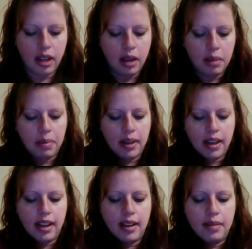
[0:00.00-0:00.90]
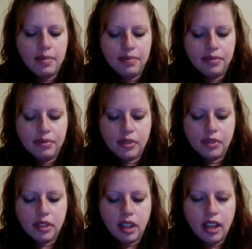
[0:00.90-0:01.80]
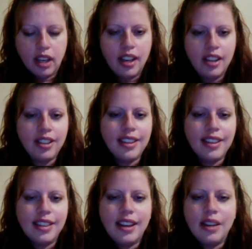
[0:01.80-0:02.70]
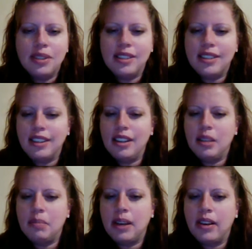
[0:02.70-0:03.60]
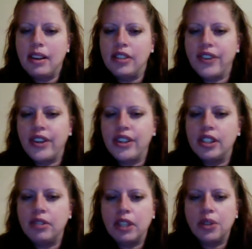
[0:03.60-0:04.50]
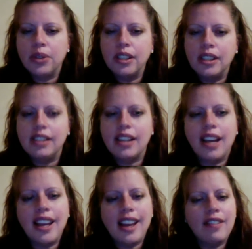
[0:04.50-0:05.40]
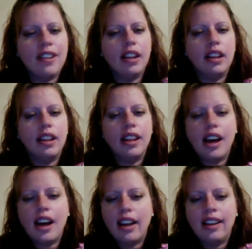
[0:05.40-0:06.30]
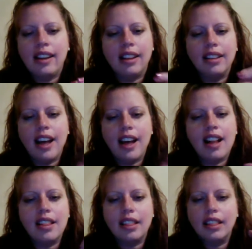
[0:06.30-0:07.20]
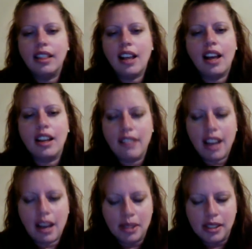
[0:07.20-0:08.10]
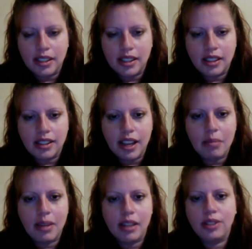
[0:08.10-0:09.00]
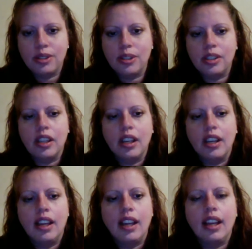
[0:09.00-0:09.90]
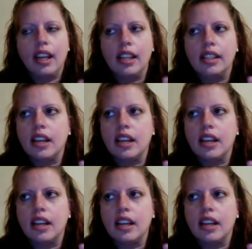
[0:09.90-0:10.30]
But another thing that I was thinking about as far as the recordings, I have a lot of absences at my school. And